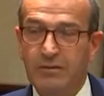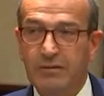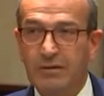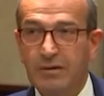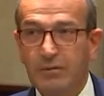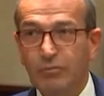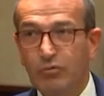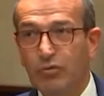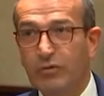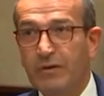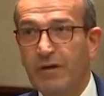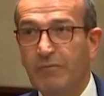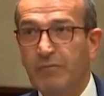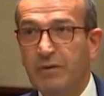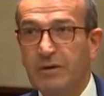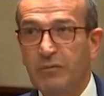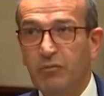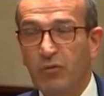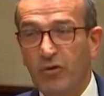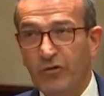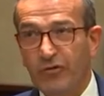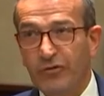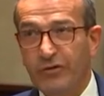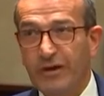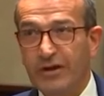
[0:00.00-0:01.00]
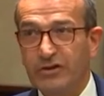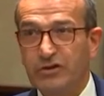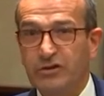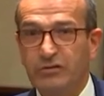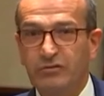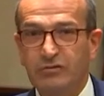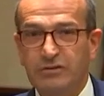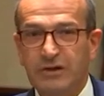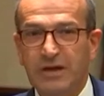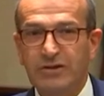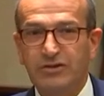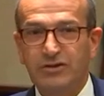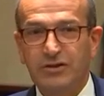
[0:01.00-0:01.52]
the Liberal government. It wasn't actually. It
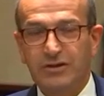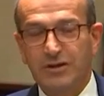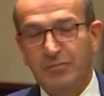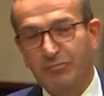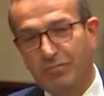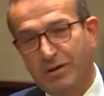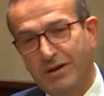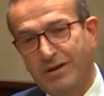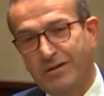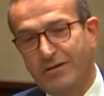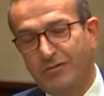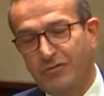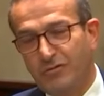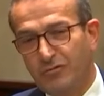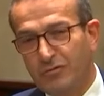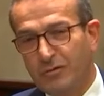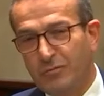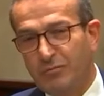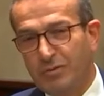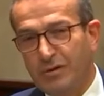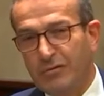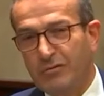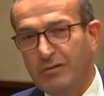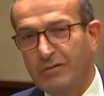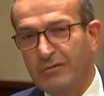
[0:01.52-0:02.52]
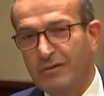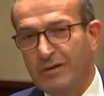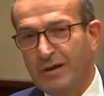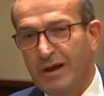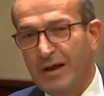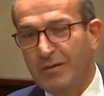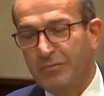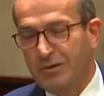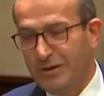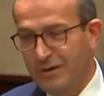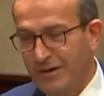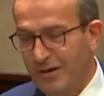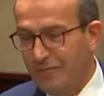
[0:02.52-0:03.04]
was actually completed during the period of a
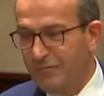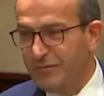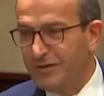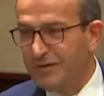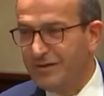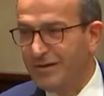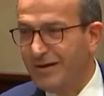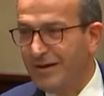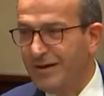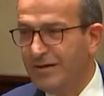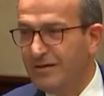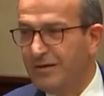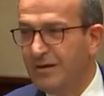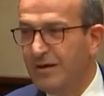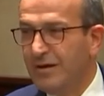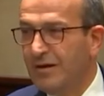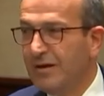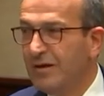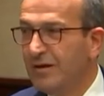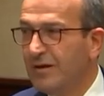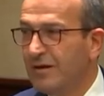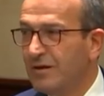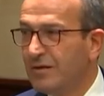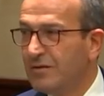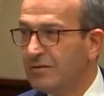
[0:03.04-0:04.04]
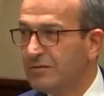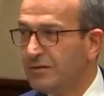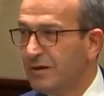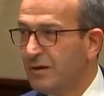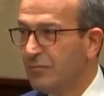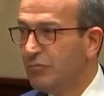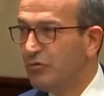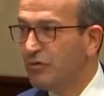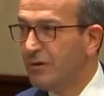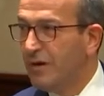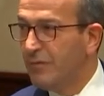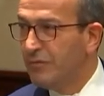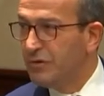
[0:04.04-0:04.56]
Labor government again, because the
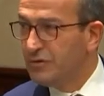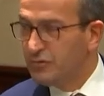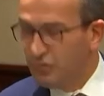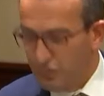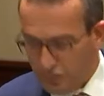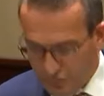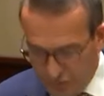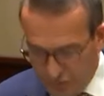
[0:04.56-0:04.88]
Liberal government took